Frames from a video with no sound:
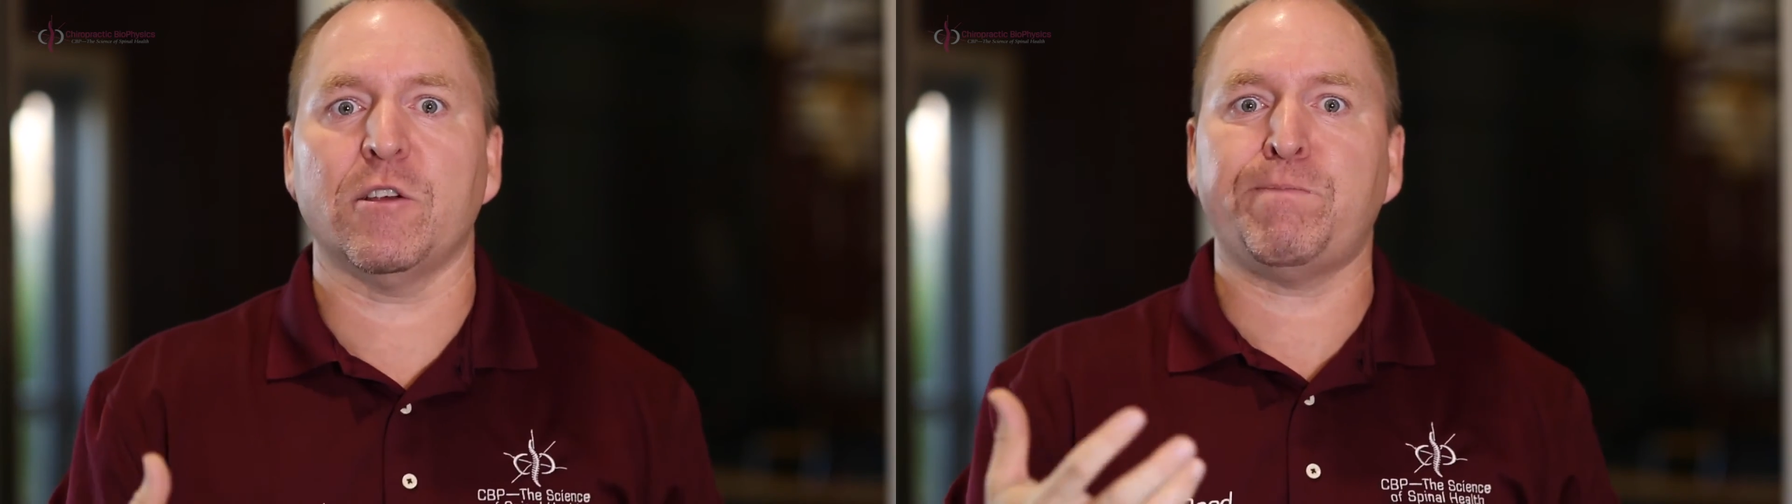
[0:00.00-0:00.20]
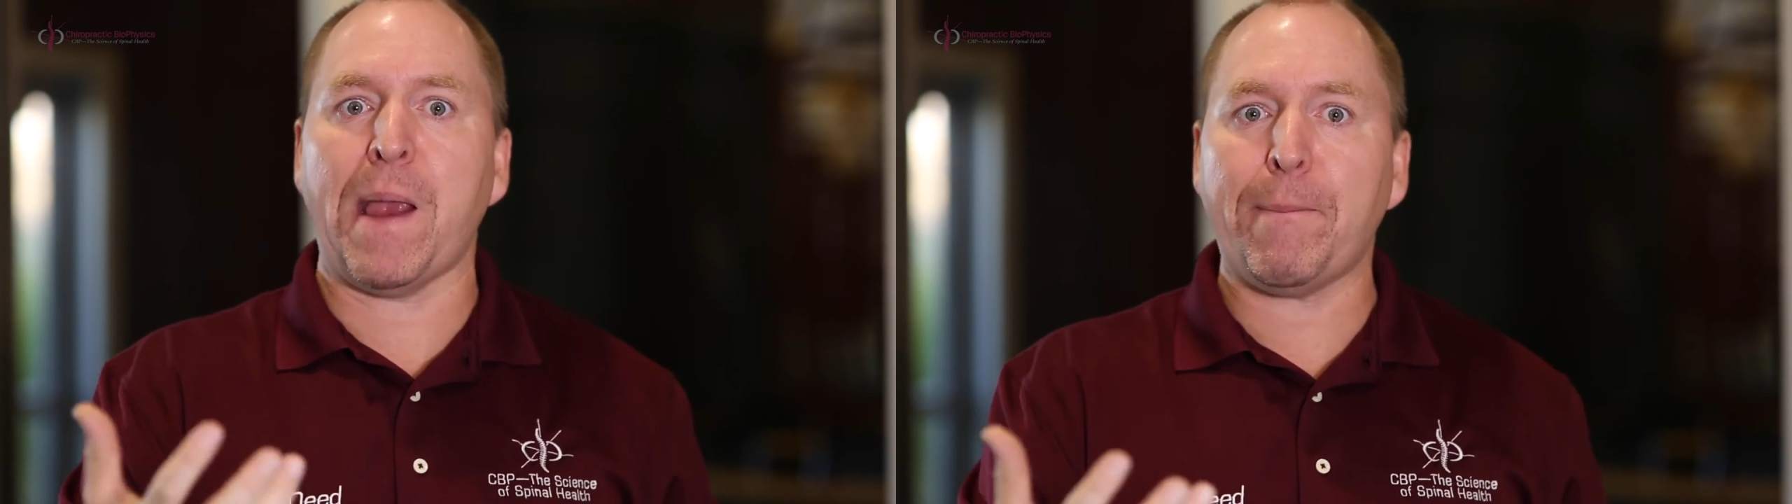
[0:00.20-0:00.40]

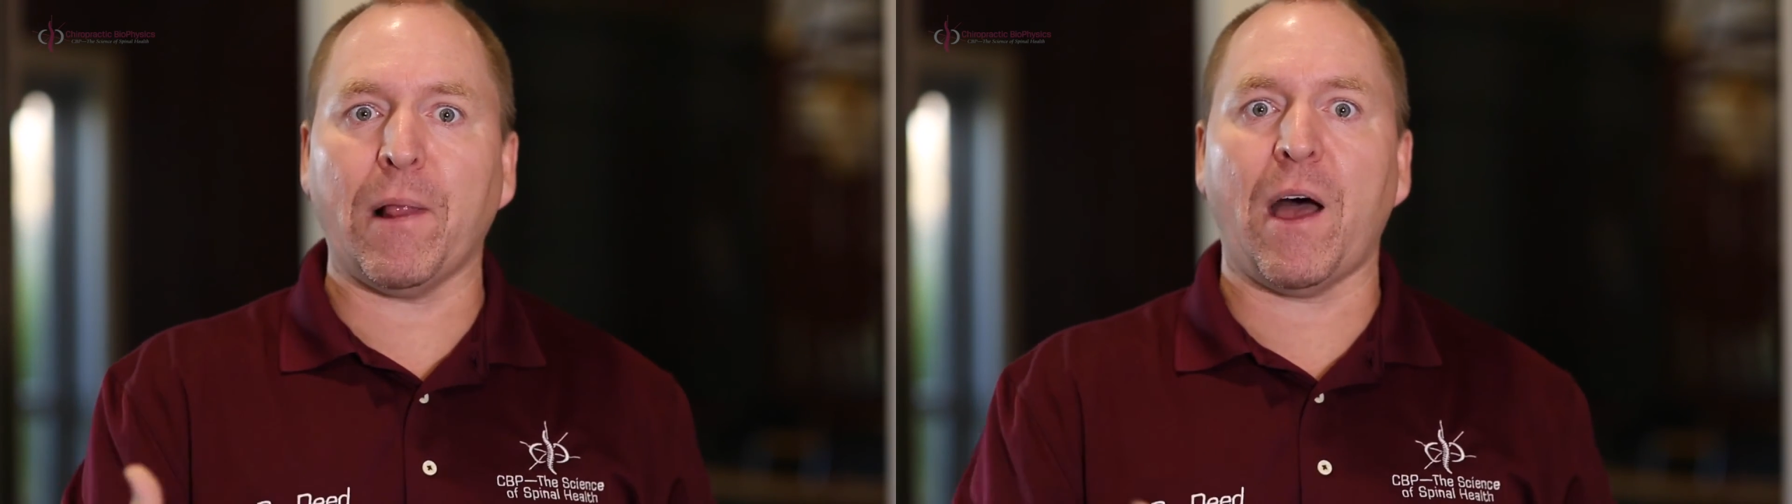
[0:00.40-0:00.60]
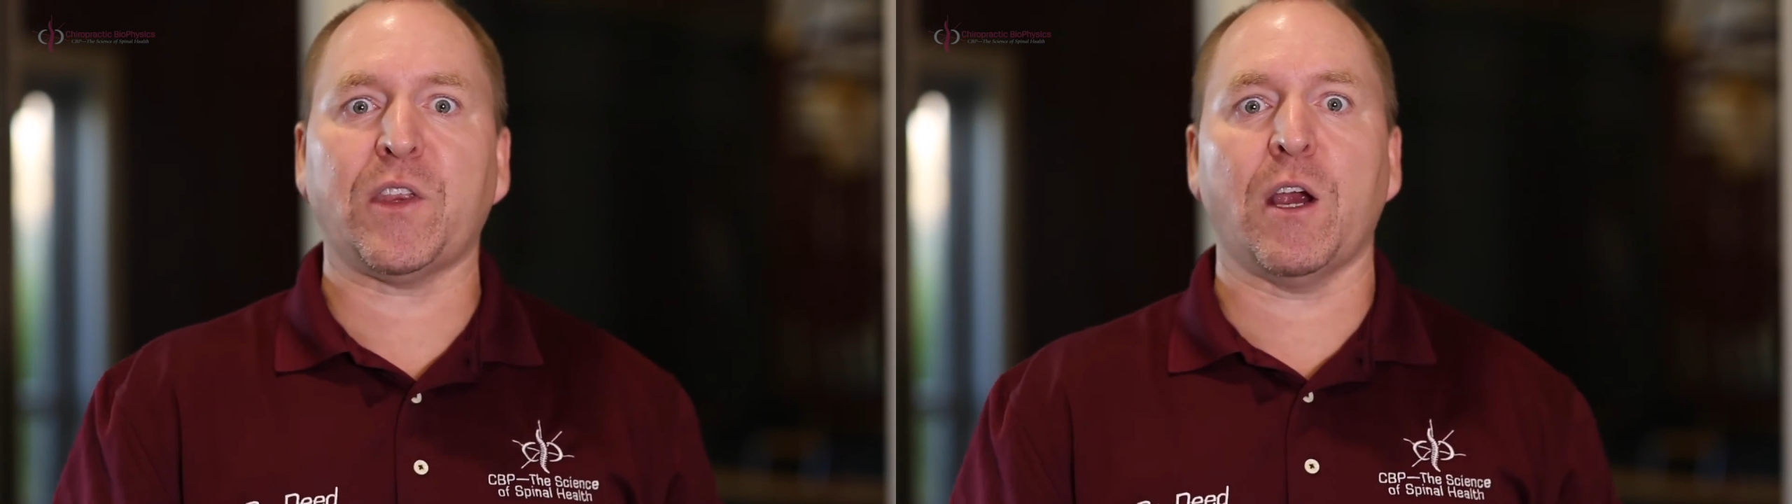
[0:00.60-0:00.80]
There's
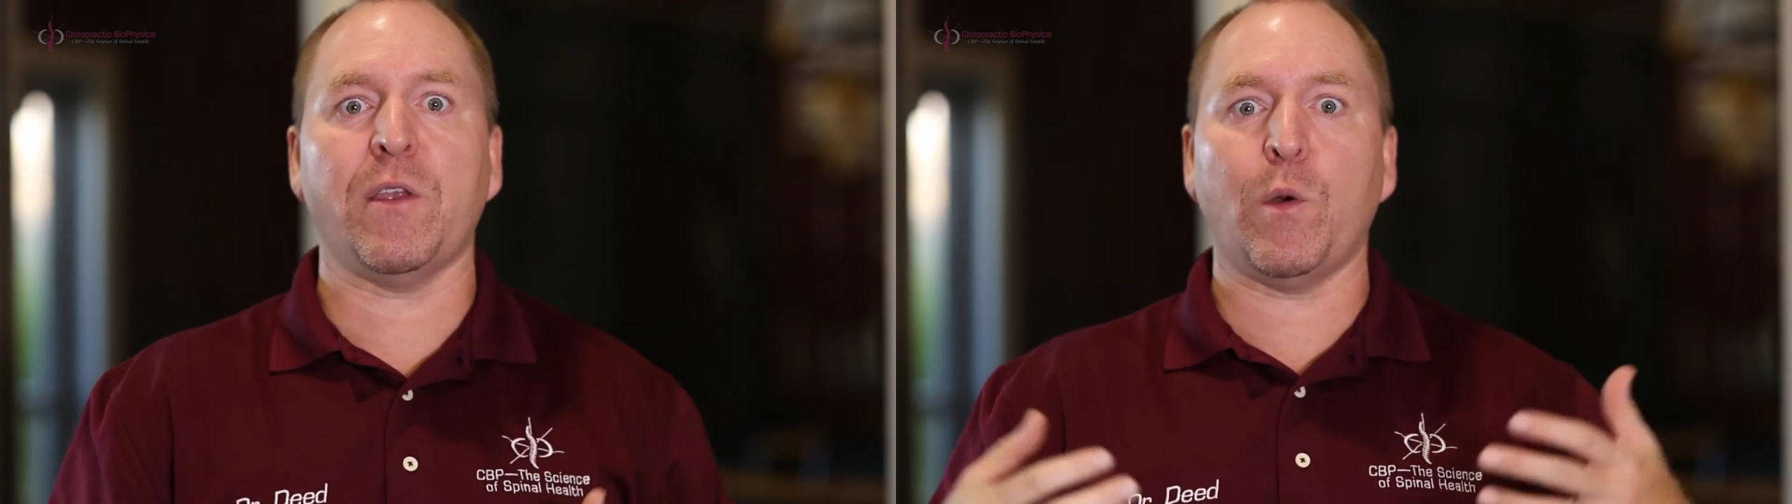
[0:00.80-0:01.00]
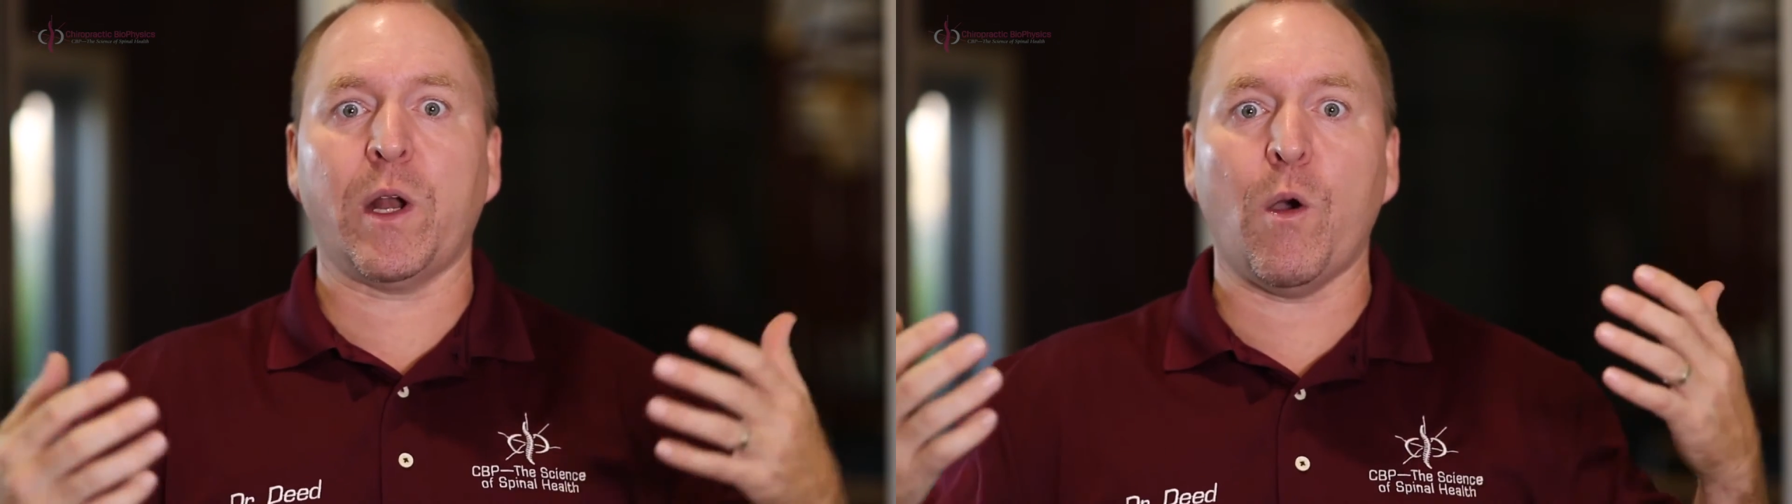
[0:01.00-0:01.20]
people out there
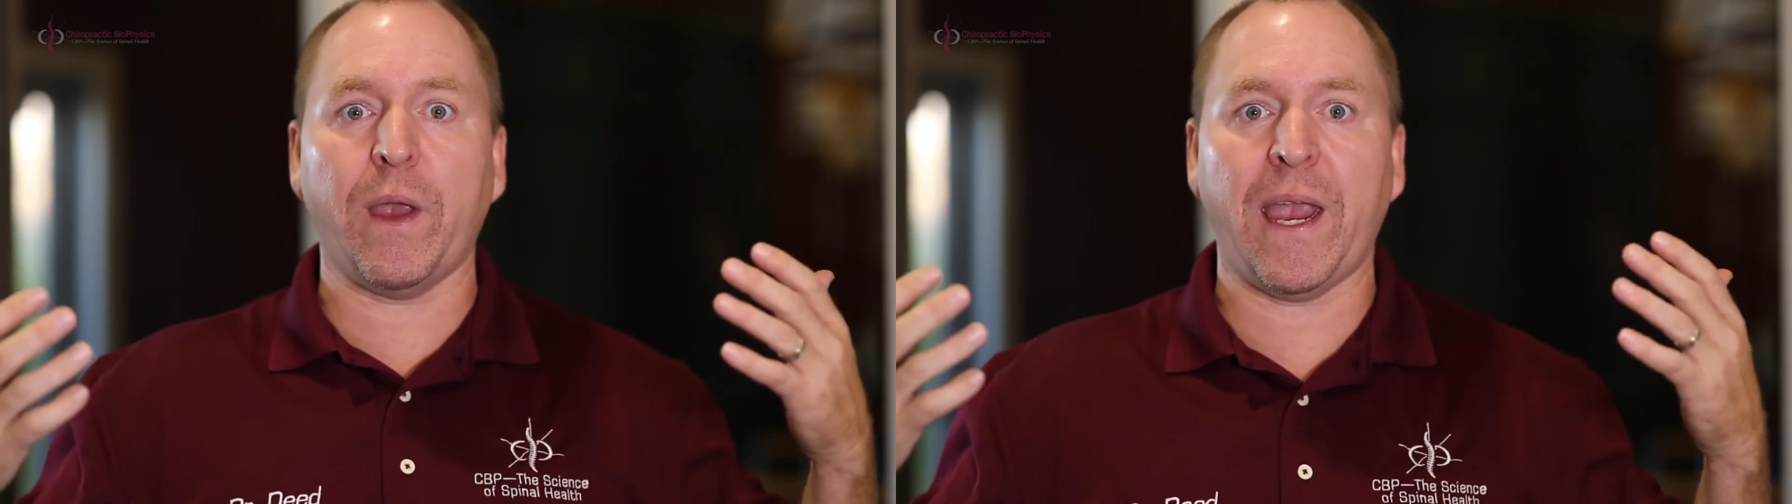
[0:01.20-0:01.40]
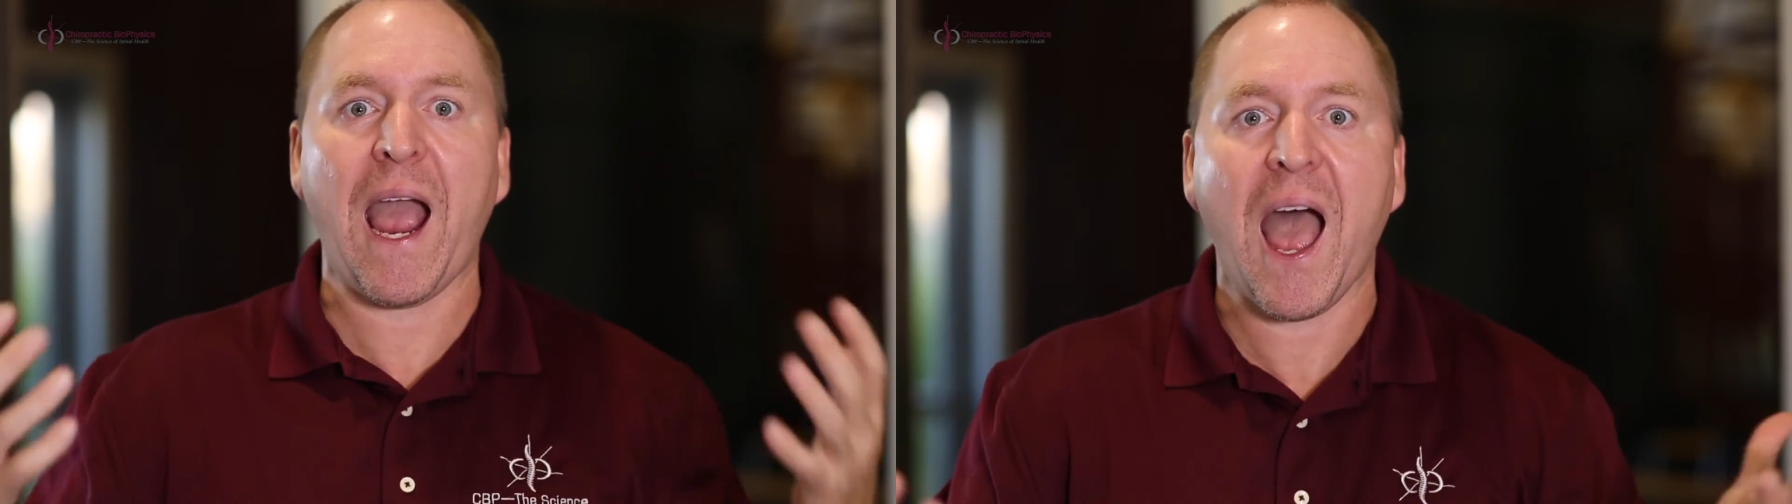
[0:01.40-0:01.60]
that would go,
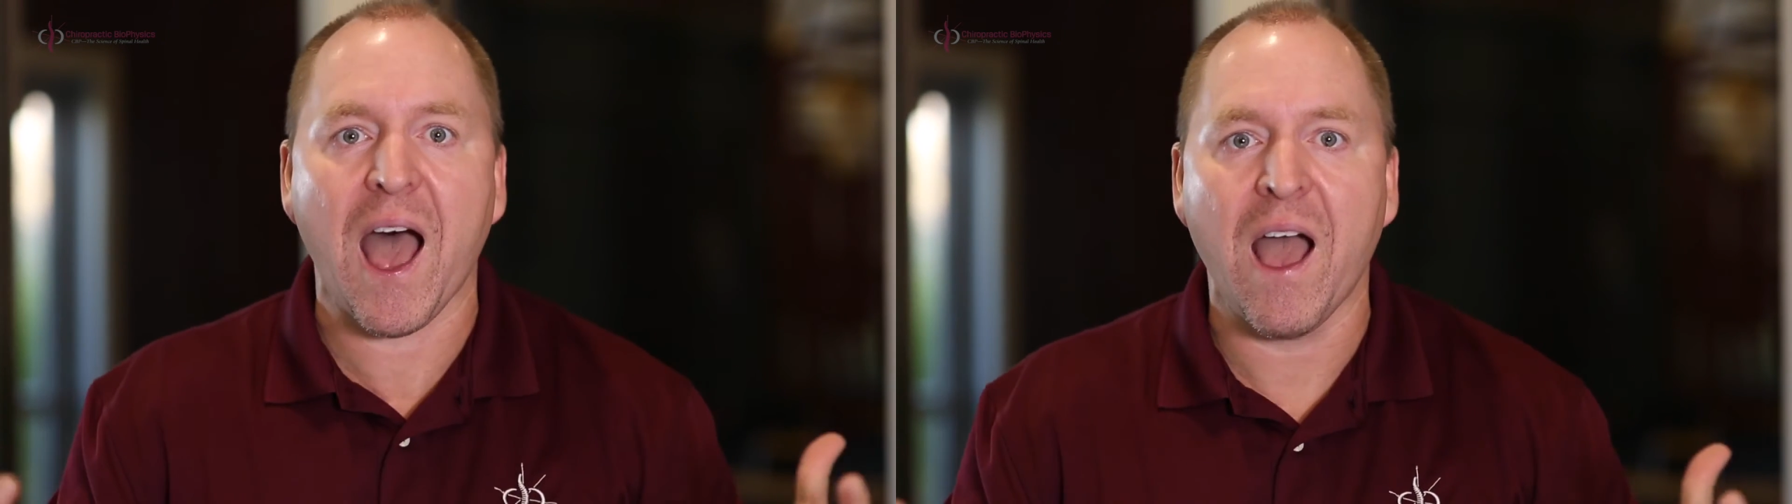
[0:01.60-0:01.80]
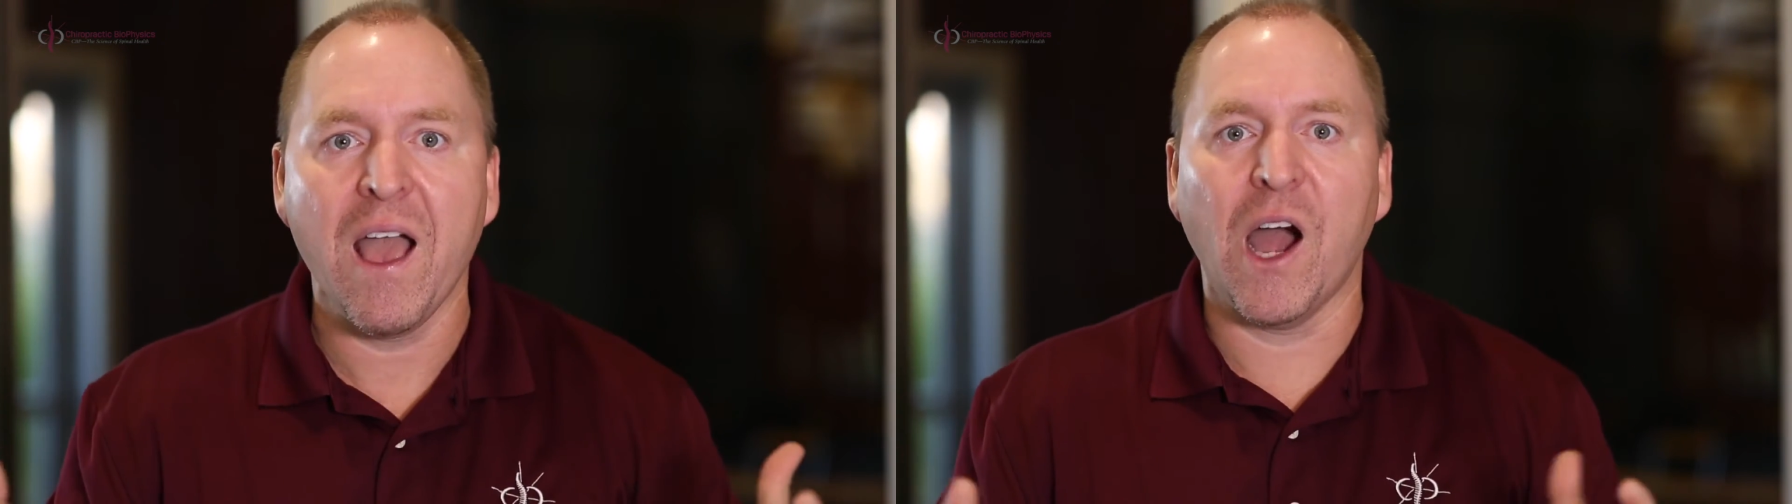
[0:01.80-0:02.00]

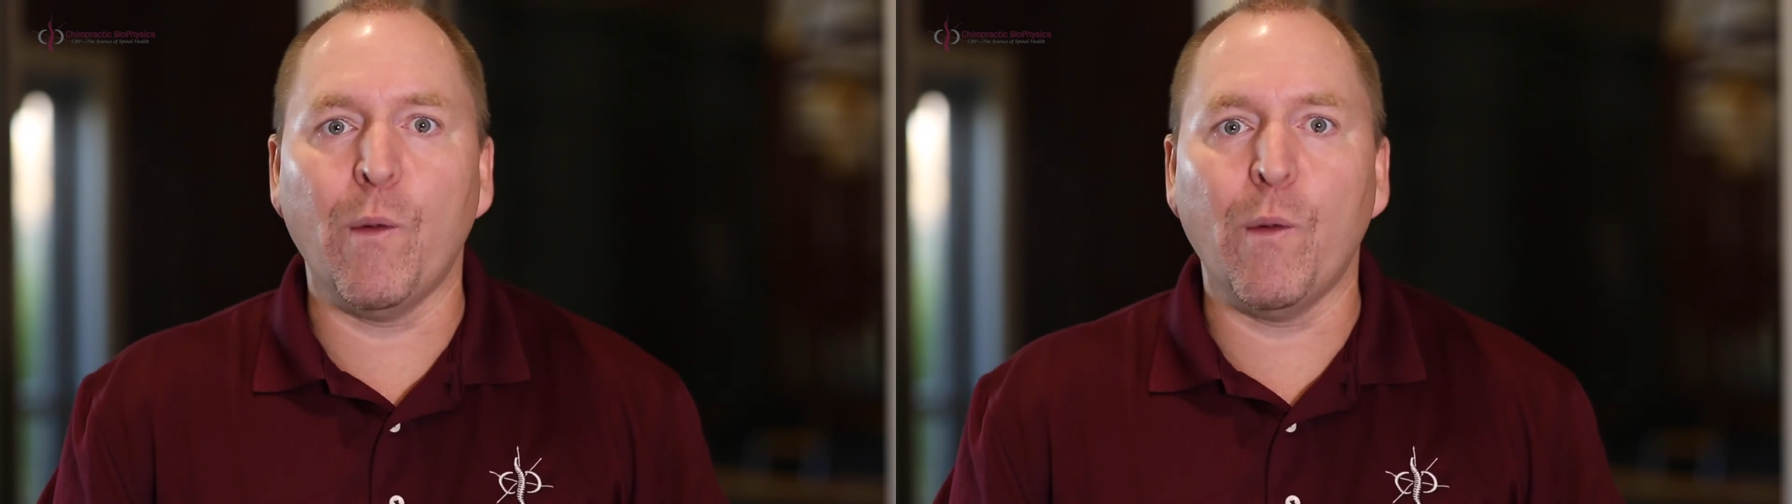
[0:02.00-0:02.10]
yeah,